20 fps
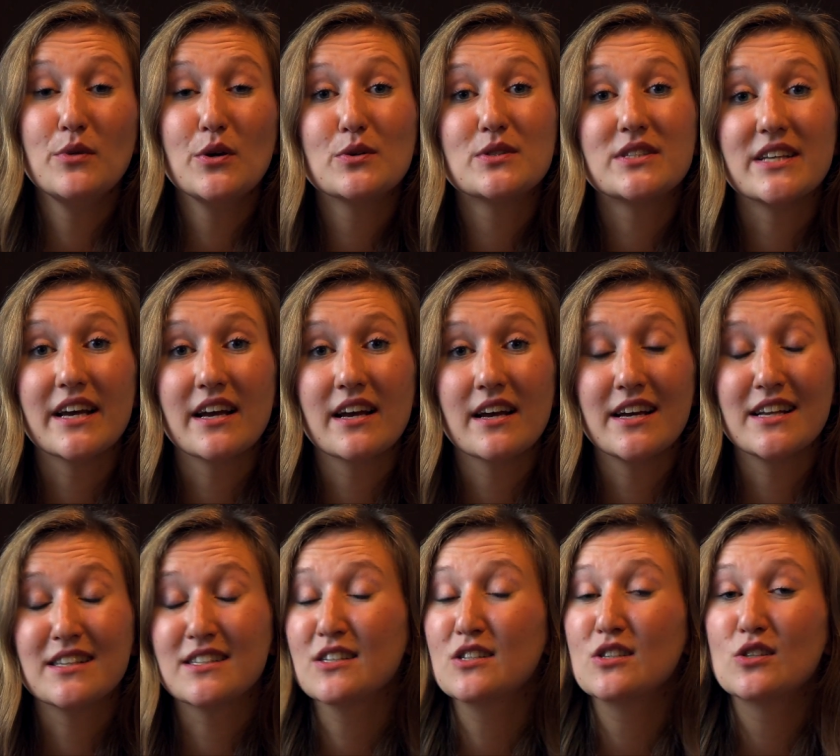music
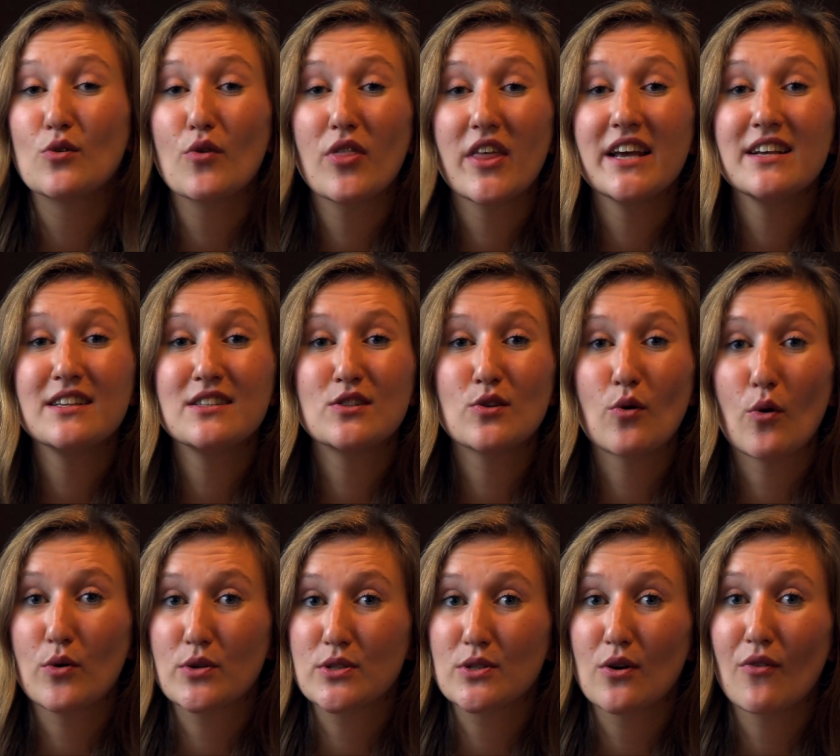is a soothing
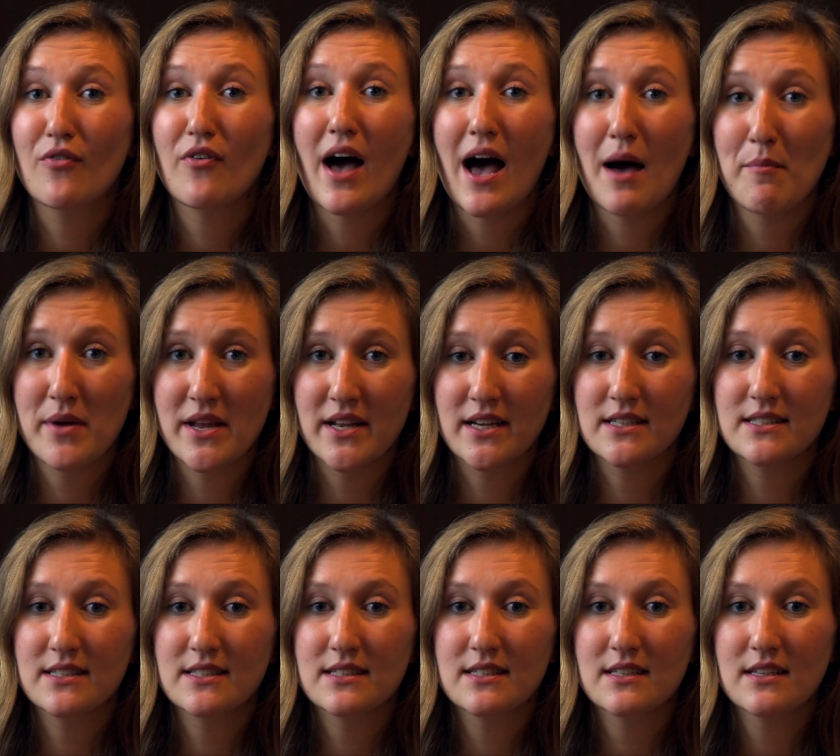source of
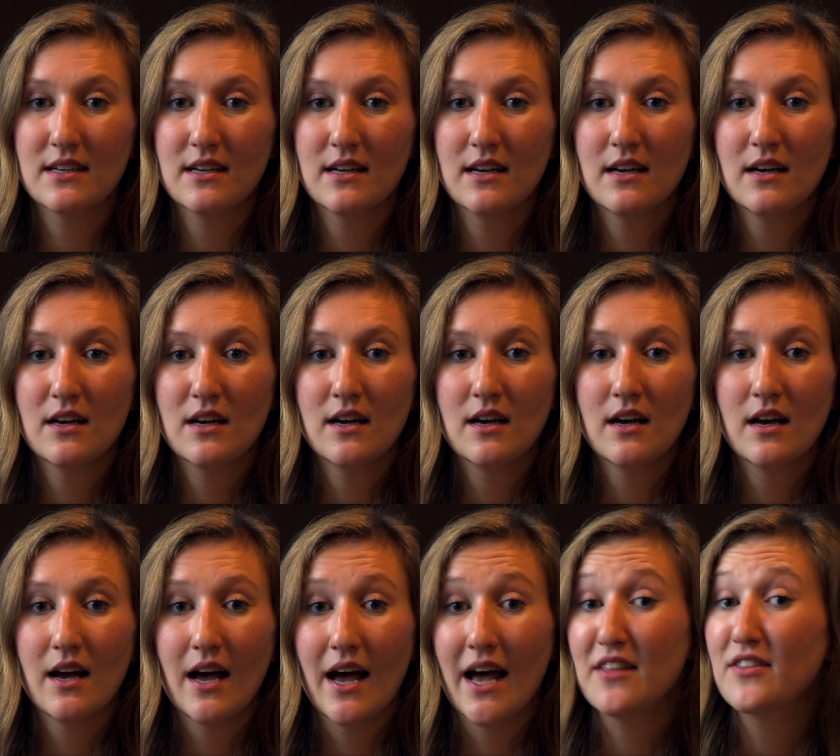happiness
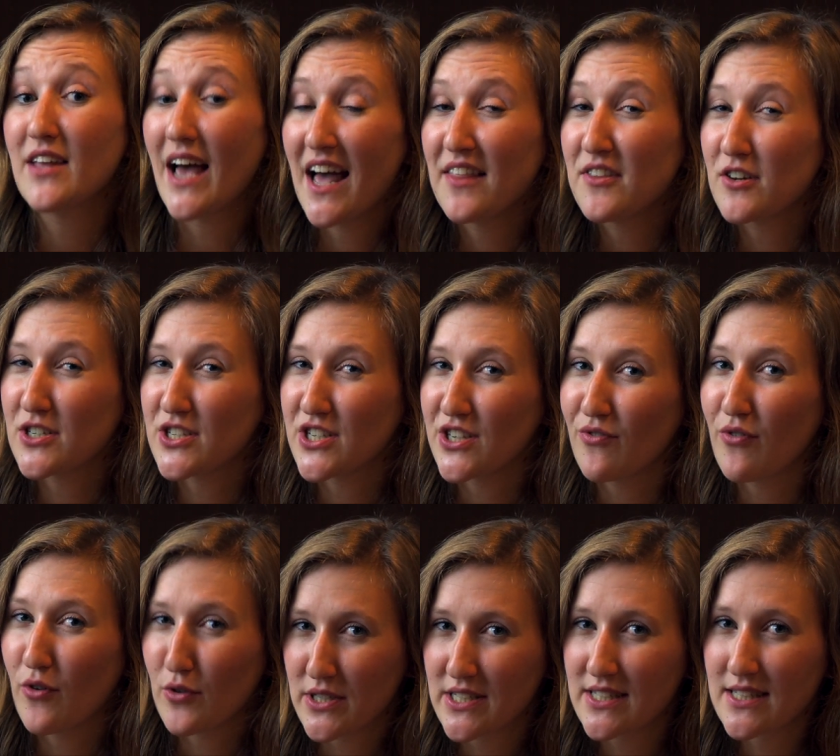and energy
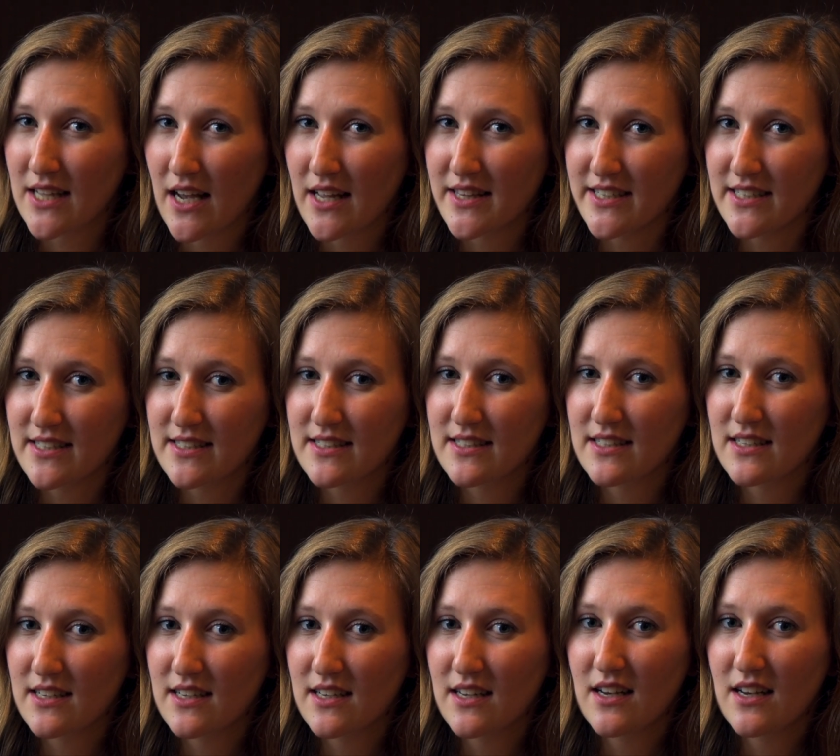for studies.